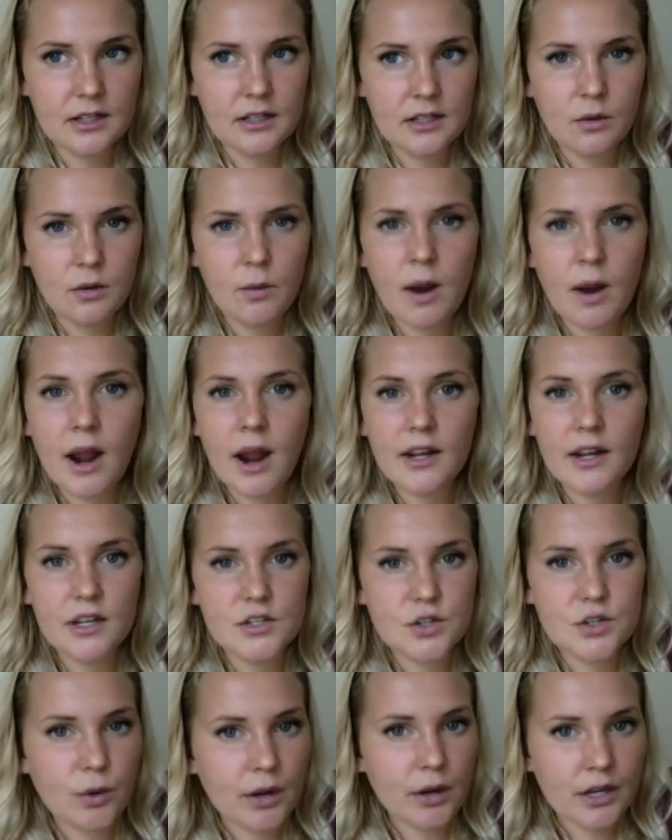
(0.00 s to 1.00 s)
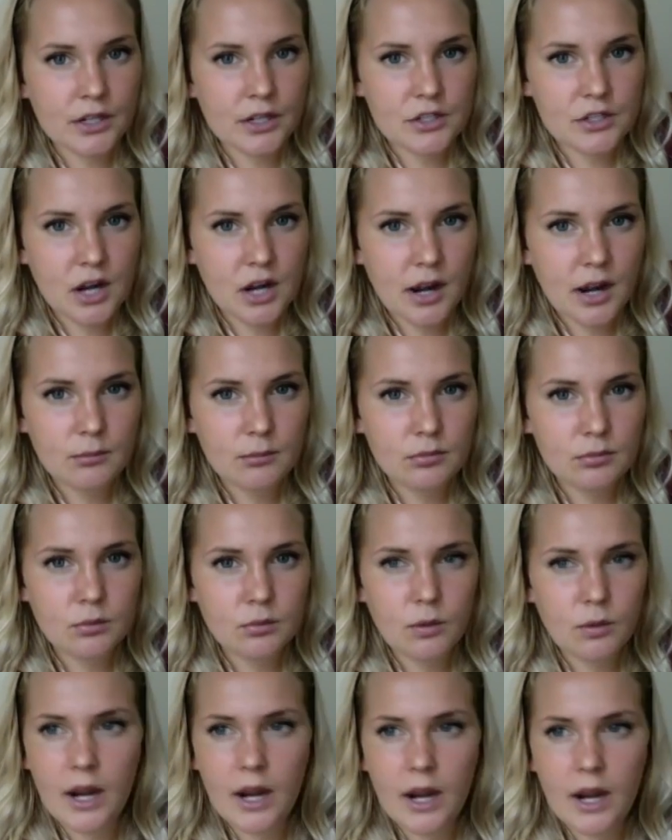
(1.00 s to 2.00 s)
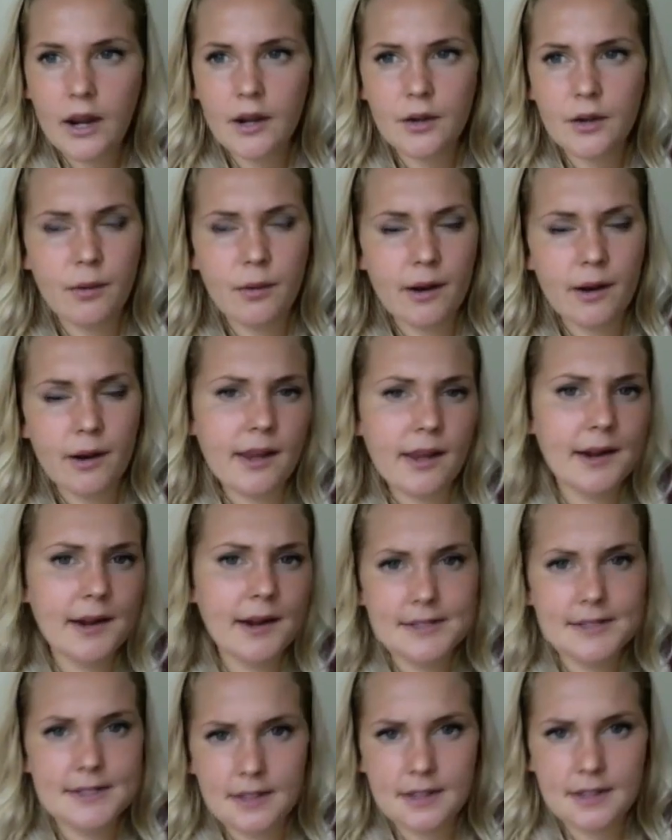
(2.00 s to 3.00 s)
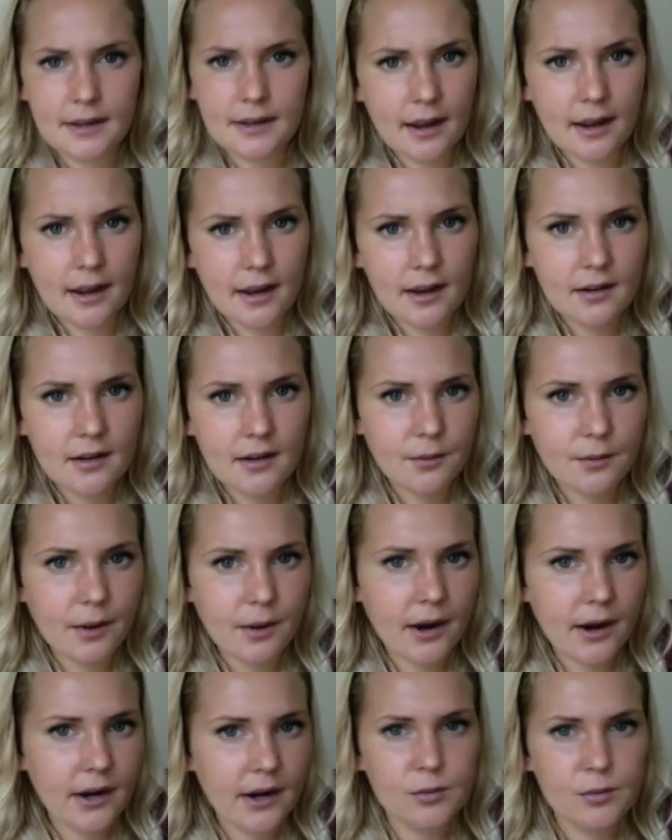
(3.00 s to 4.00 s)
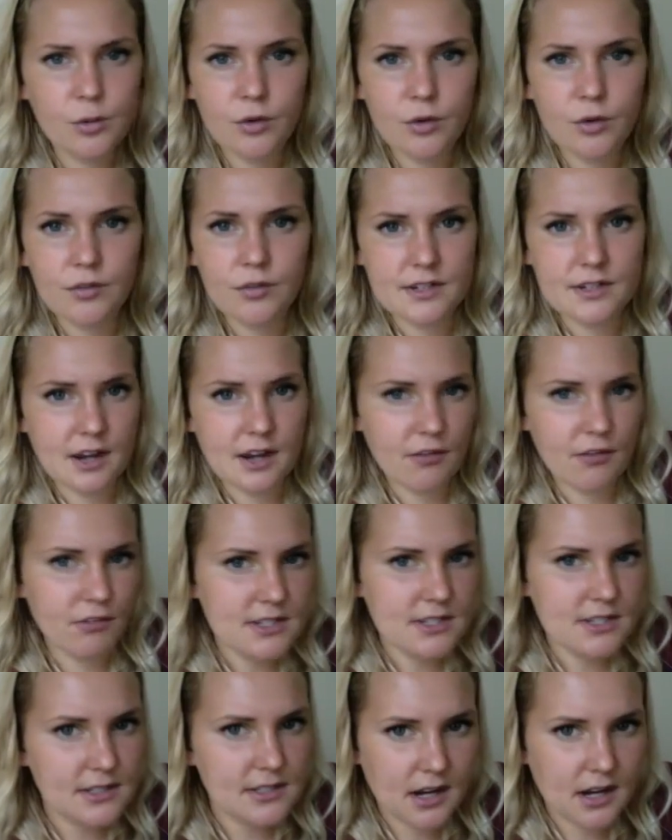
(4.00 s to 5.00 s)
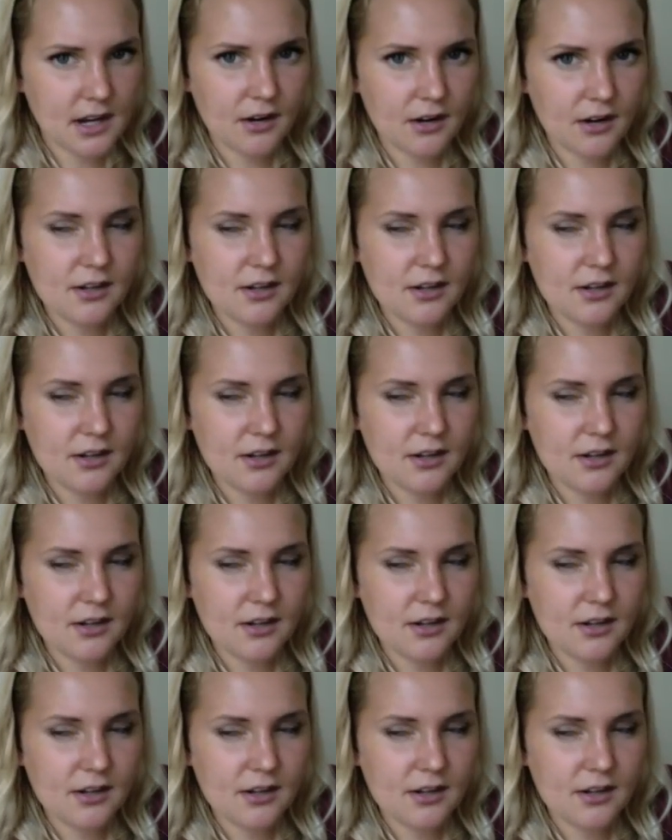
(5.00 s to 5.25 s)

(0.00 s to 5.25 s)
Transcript: Why did you quit your job? Why are you working on a Sunday? Why are you moving to San Francisco?